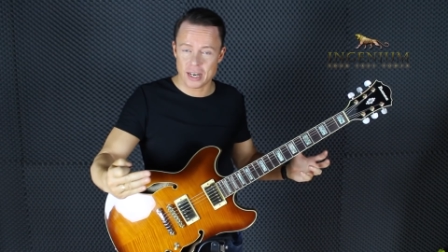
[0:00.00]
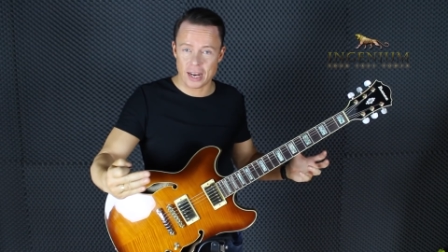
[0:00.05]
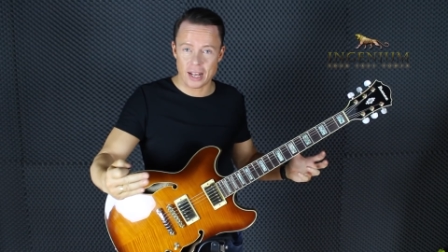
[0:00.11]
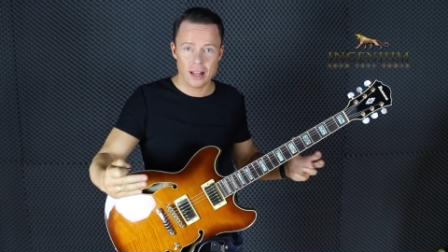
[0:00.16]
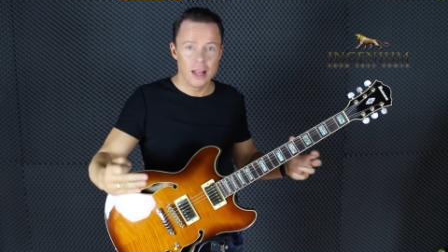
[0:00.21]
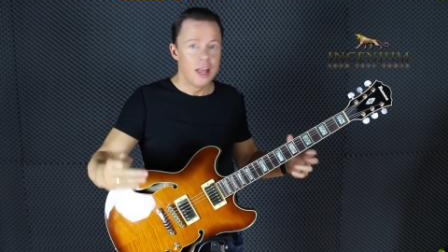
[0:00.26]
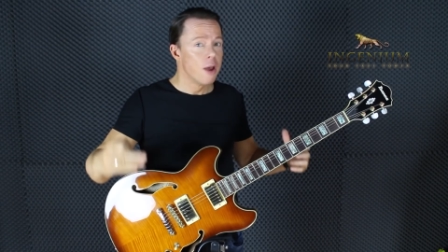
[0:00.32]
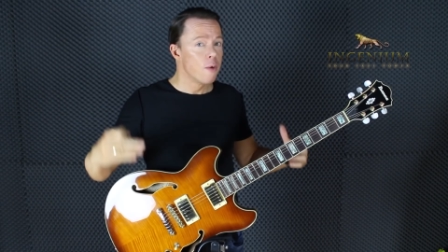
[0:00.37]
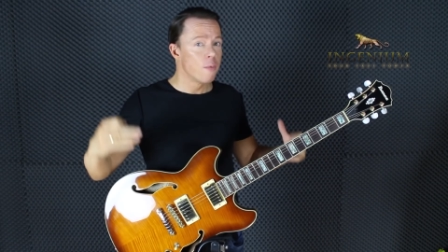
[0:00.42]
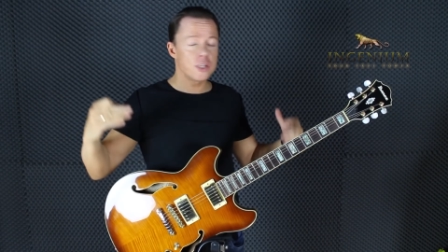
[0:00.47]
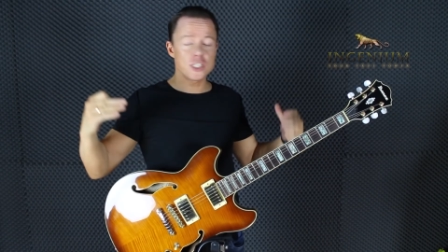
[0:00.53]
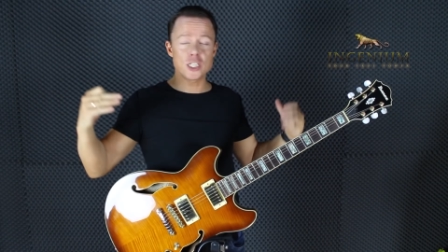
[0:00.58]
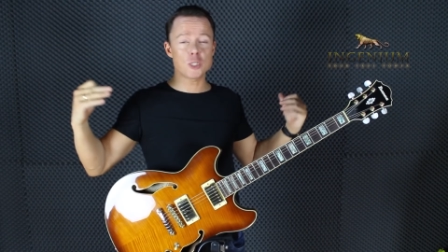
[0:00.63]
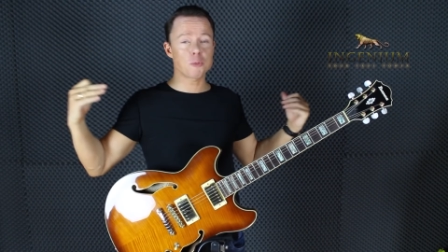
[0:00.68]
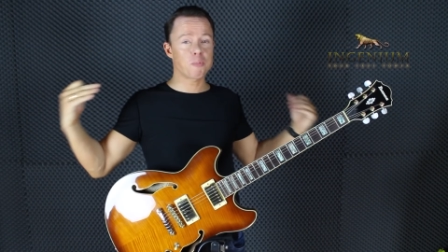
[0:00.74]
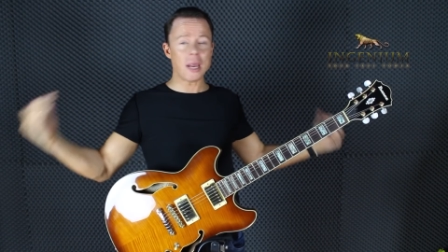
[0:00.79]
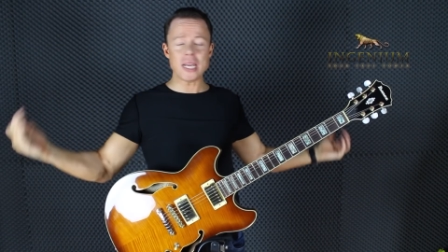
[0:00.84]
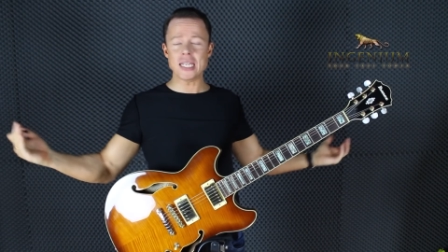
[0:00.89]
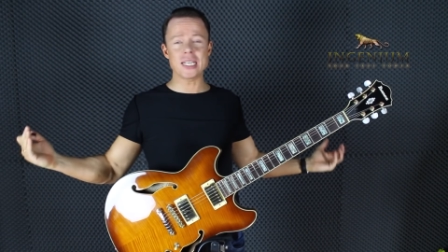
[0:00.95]
scale, which
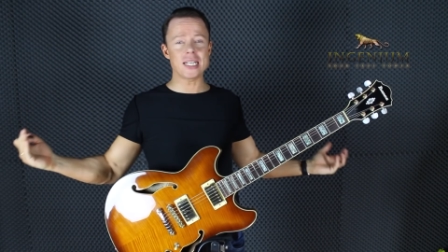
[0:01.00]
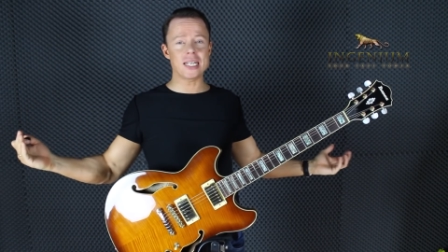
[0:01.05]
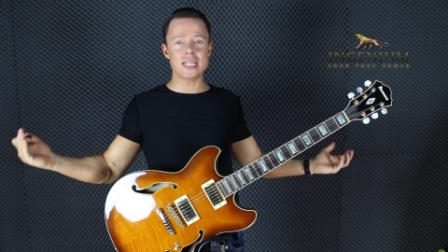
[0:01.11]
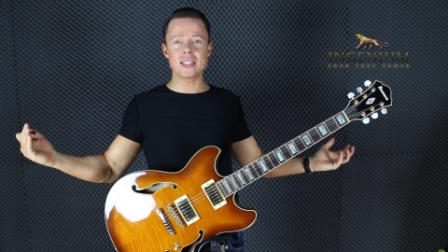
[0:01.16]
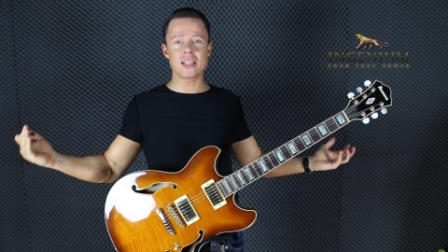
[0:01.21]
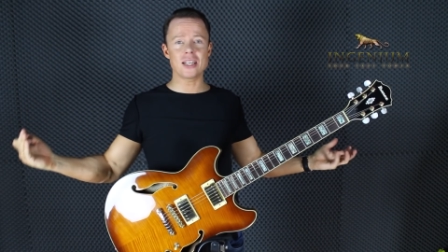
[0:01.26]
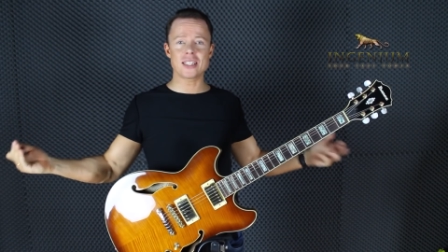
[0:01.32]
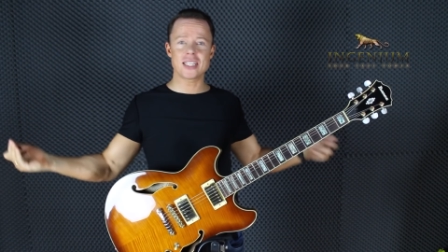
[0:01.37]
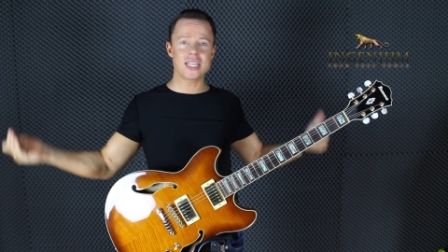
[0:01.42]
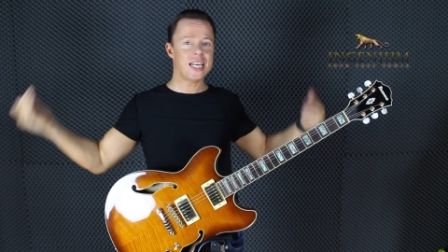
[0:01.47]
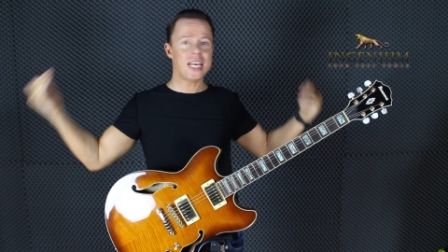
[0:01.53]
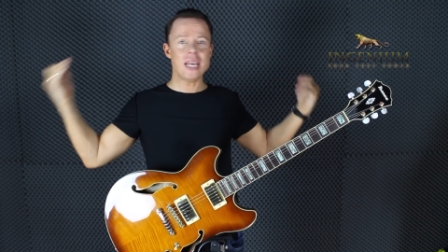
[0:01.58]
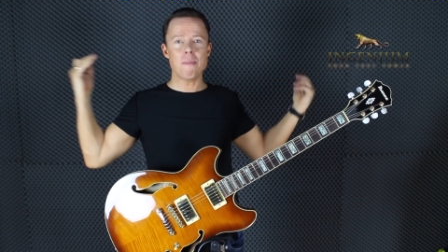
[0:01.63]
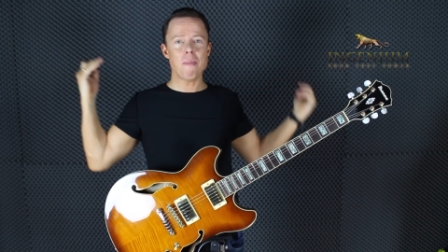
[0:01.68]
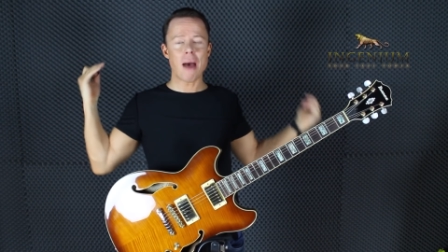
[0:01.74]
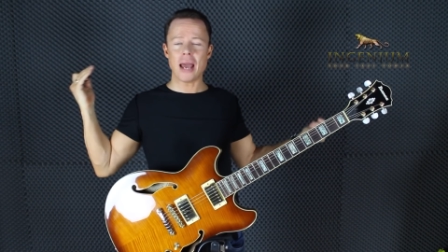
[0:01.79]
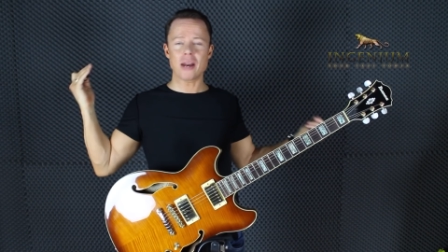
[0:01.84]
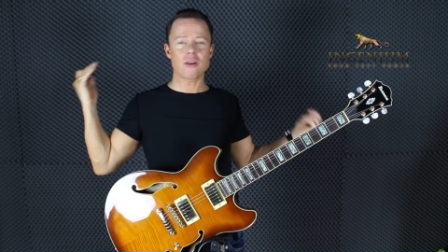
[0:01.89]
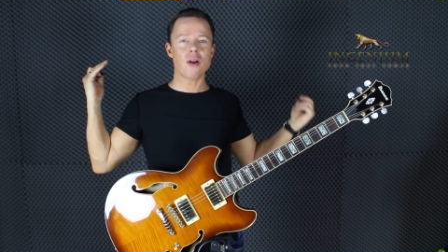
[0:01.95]
is basically just the E
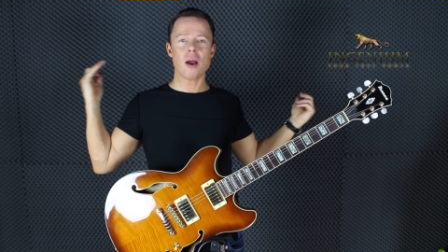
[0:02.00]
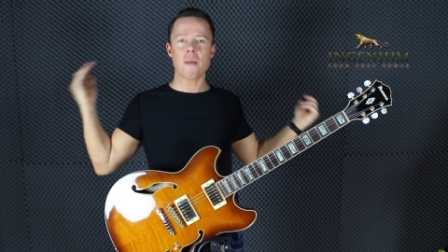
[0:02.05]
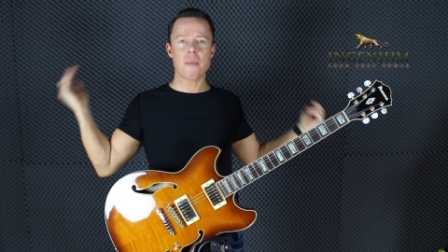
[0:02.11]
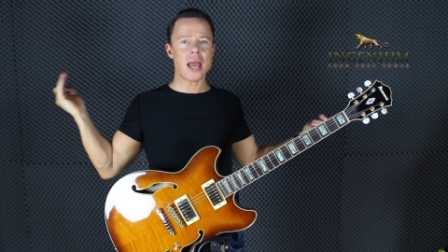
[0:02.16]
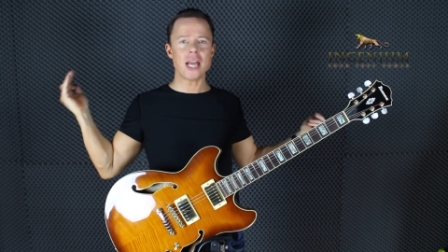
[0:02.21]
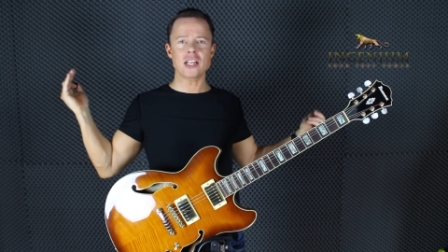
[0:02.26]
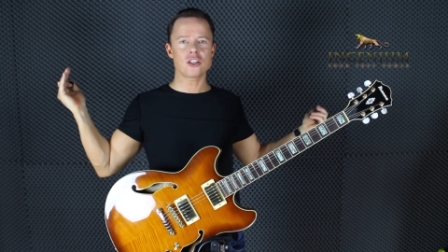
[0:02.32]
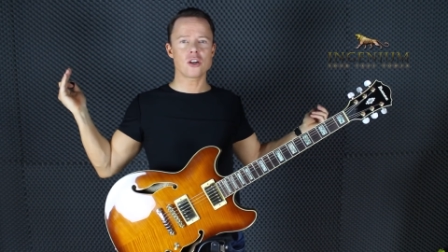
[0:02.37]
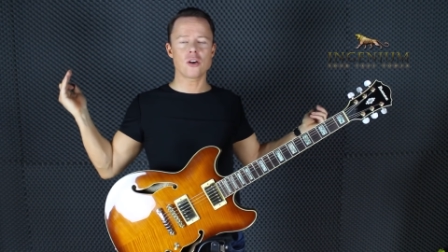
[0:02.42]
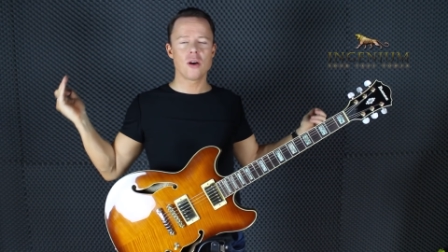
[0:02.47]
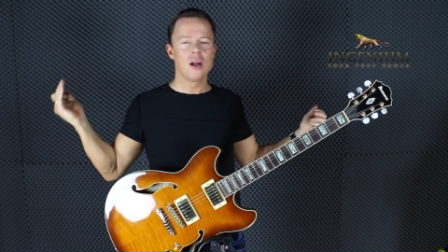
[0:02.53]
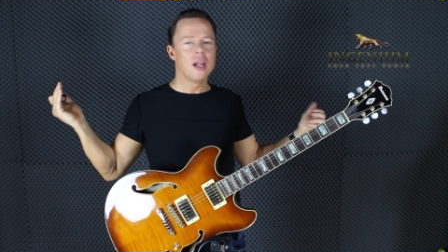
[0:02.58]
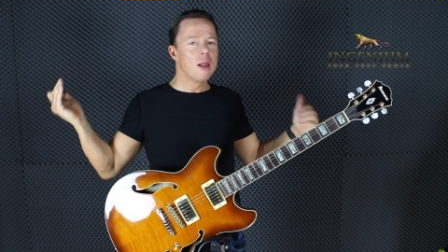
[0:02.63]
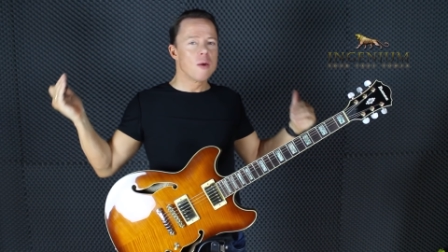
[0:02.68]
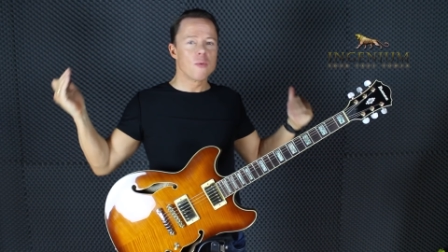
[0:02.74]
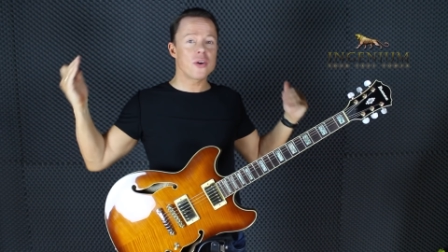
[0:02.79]
minor arpeggio